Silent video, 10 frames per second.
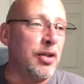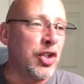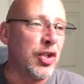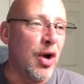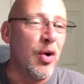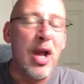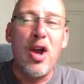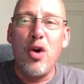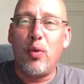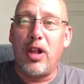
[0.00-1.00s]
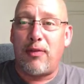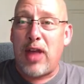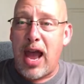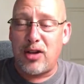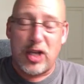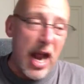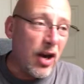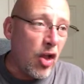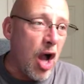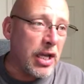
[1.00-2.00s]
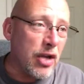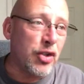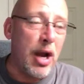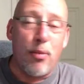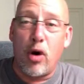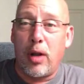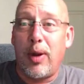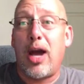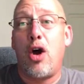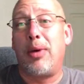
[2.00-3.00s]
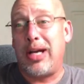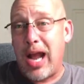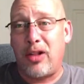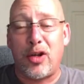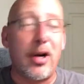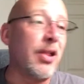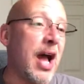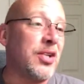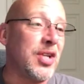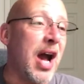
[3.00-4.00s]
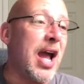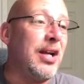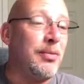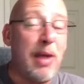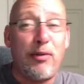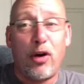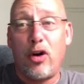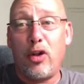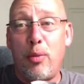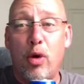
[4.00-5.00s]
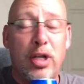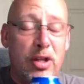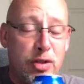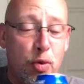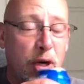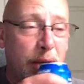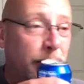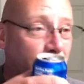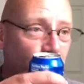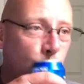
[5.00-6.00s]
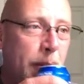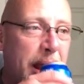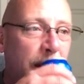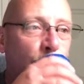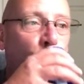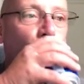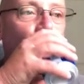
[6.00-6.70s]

so we left the house at eight o'clock yesterday morning. We got home at nine thirty last night. made for an early morning this morning, but we made it.